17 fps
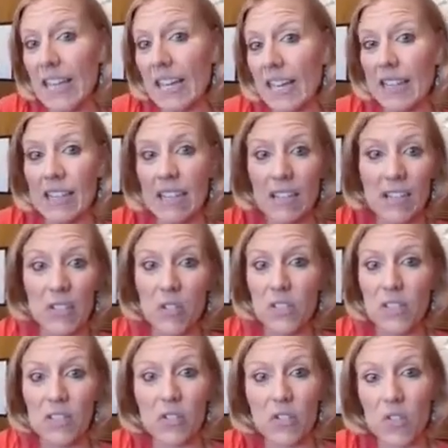in the
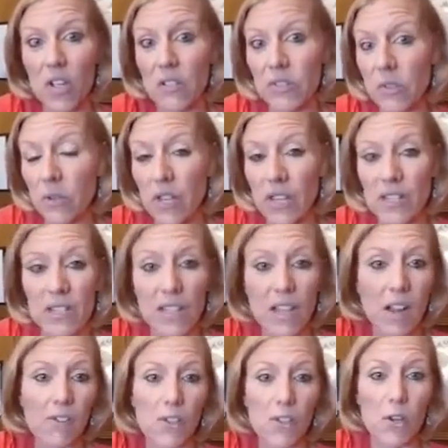legislature's lawsuit against the
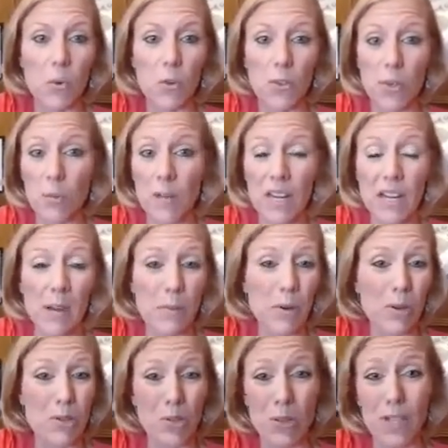governor where their P
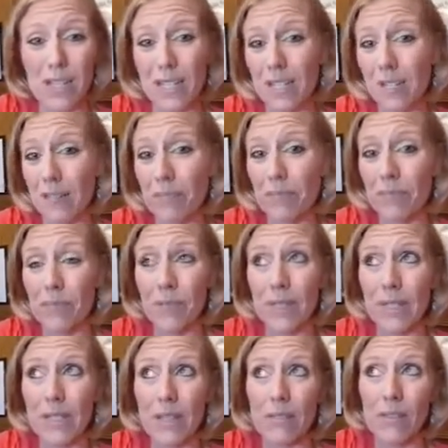numbers are like
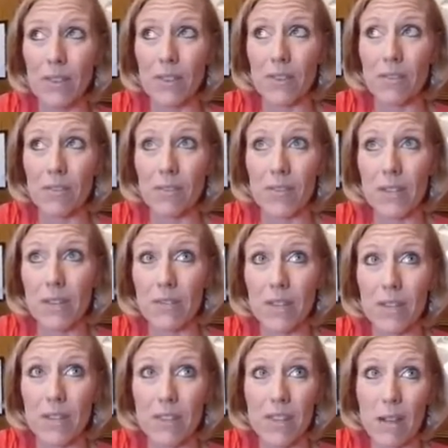
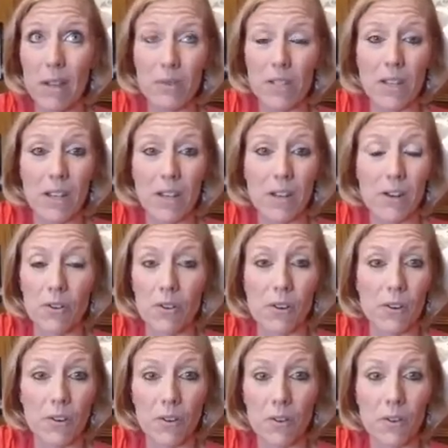
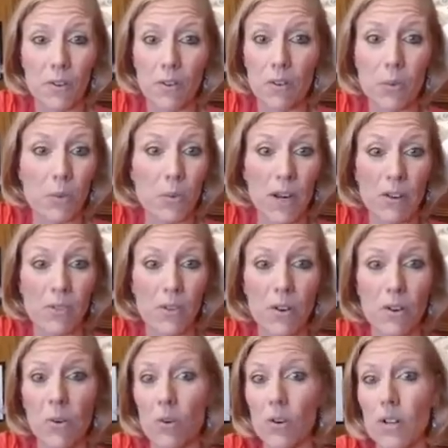7,900 or
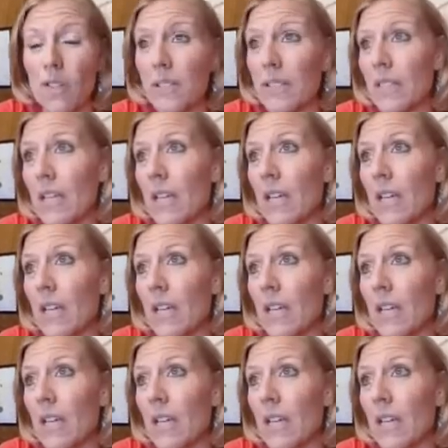whatever, or it's,